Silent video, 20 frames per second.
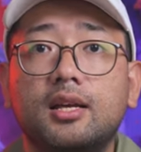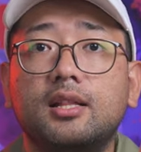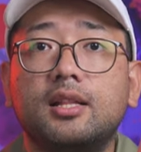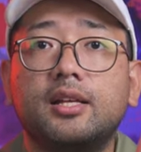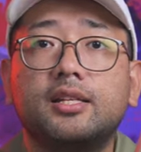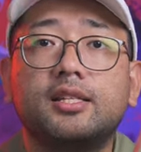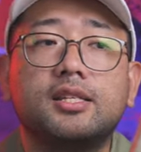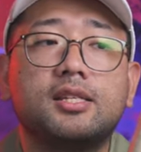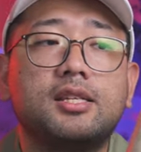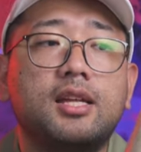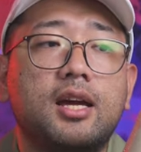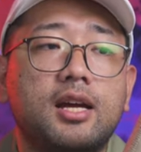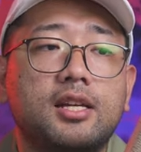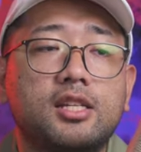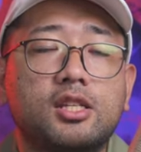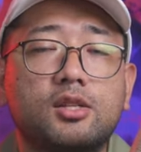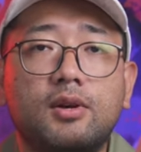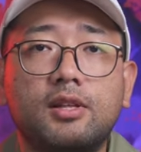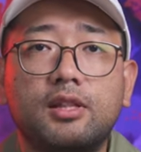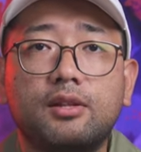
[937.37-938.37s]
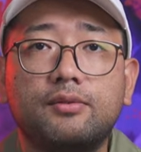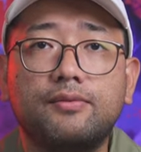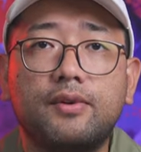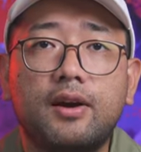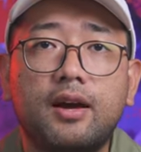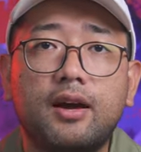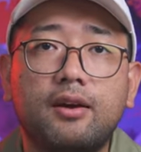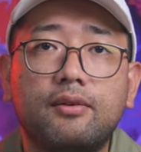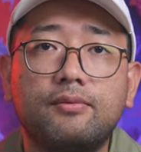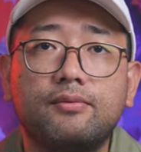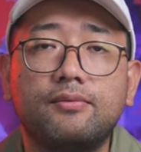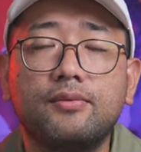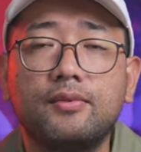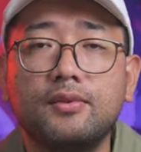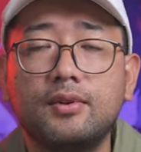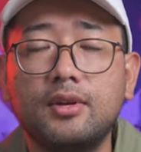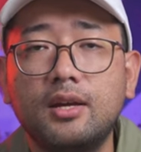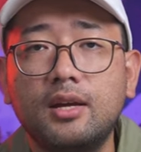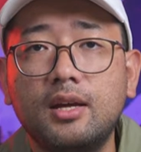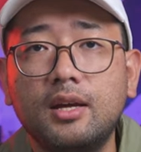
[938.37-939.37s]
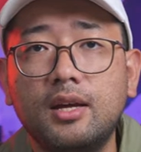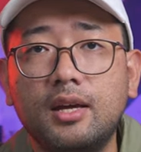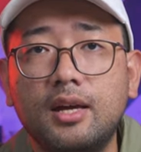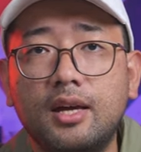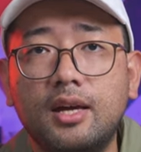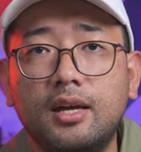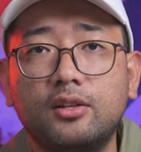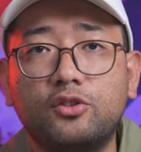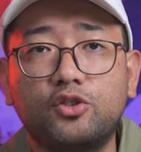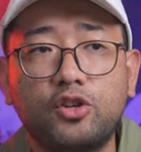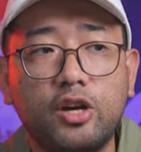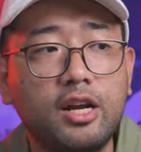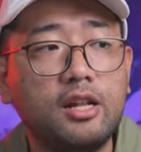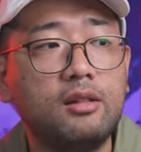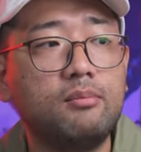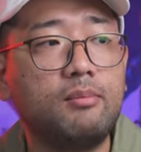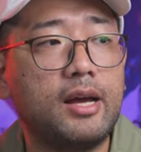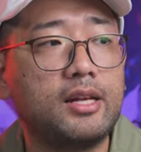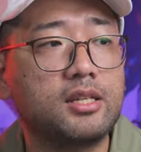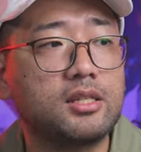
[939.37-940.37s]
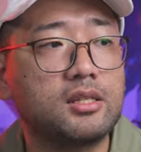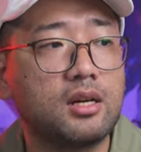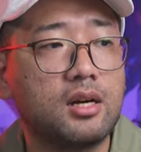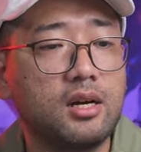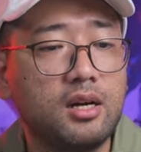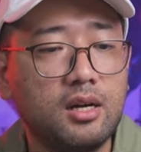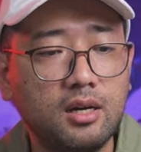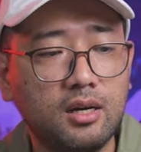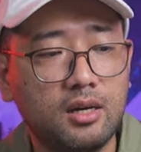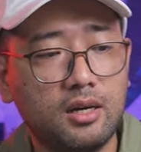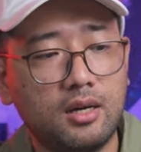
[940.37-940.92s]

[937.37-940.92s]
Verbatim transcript: This is the X25 Trailmaster.